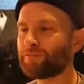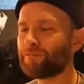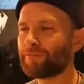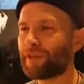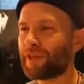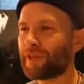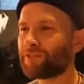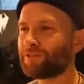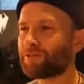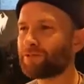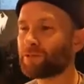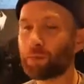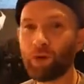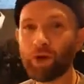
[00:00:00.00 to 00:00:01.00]
I guess,
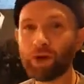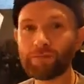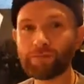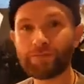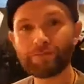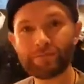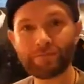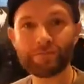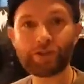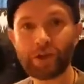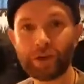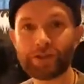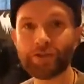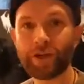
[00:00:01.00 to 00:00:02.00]
support
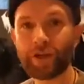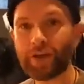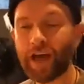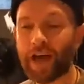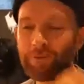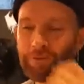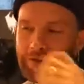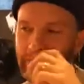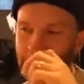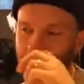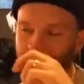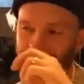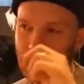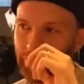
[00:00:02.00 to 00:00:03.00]
structure that you had with
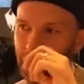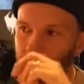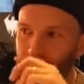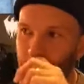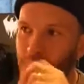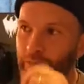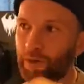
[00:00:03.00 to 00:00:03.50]
the first one,